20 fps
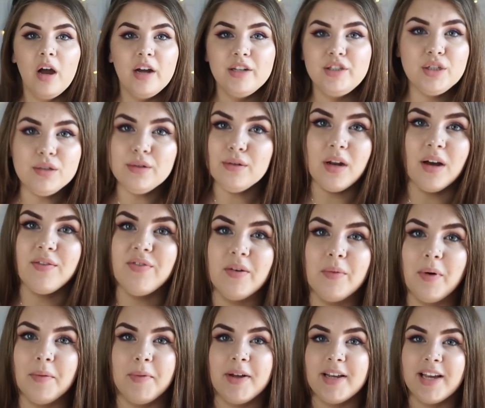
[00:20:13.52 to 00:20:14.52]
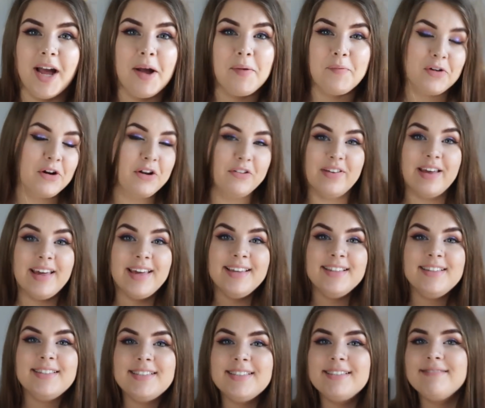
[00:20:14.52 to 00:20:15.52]
I do love it when my camera
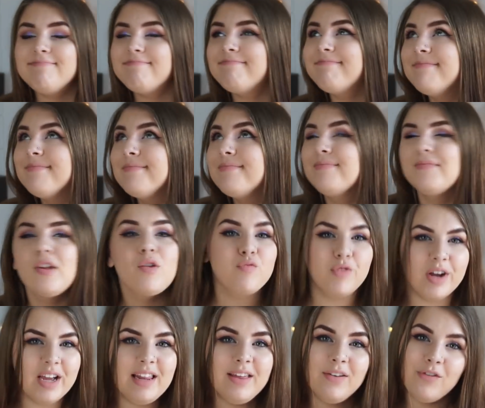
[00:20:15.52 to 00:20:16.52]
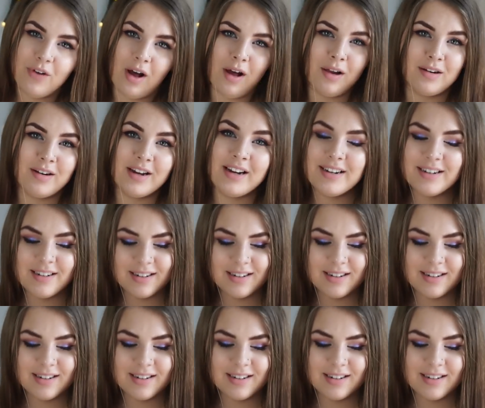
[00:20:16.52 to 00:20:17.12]
overheats really fun.